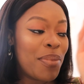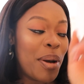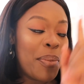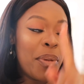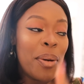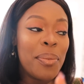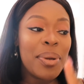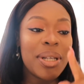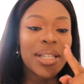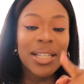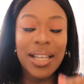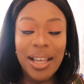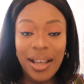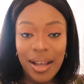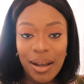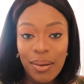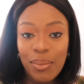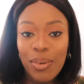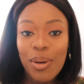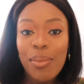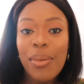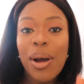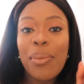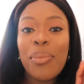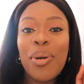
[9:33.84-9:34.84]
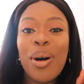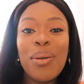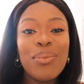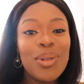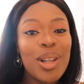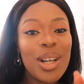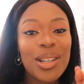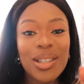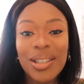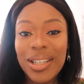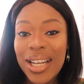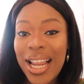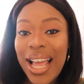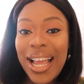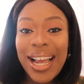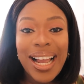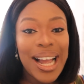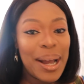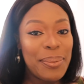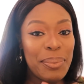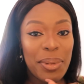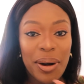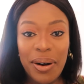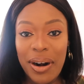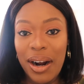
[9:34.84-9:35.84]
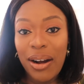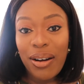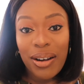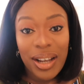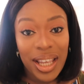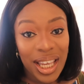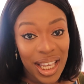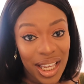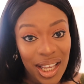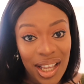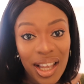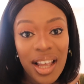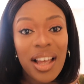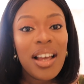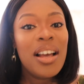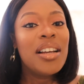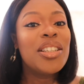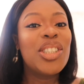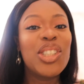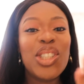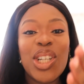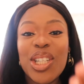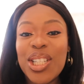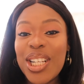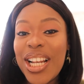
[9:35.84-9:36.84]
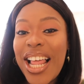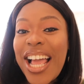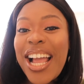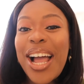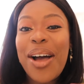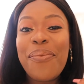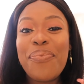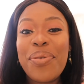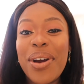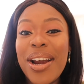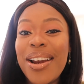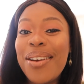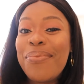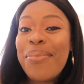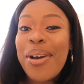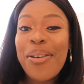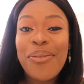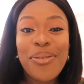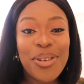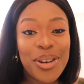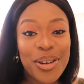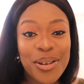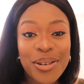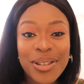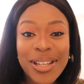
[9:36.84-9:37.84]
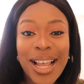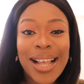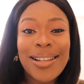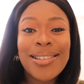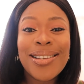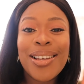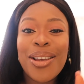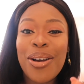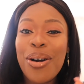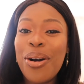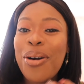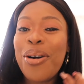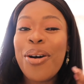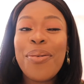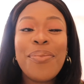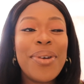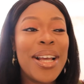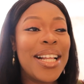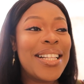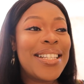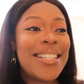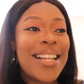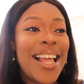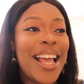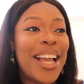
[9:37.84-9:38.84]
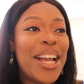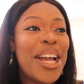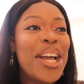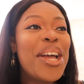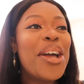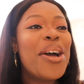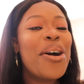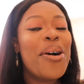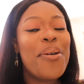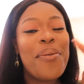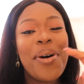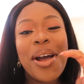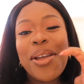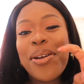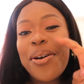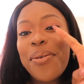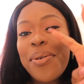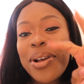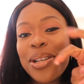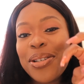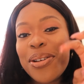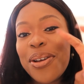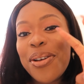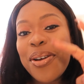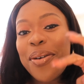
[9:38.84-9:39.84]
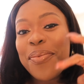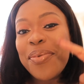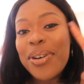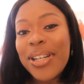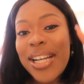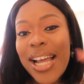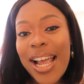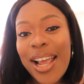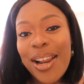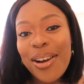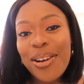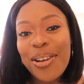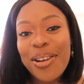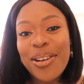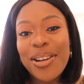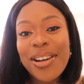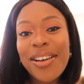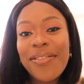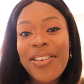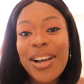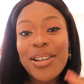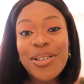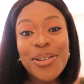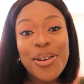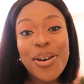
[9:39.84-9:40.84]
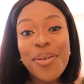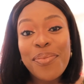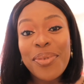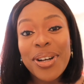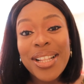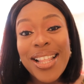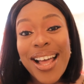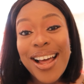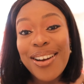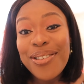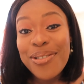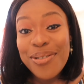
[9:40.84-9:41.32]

My mom is here, but my mom doesn't like camera, okay? She doesn't like appearing in my videos. I see your comments like, why are you always showing your mother-in-law? You never show your mother.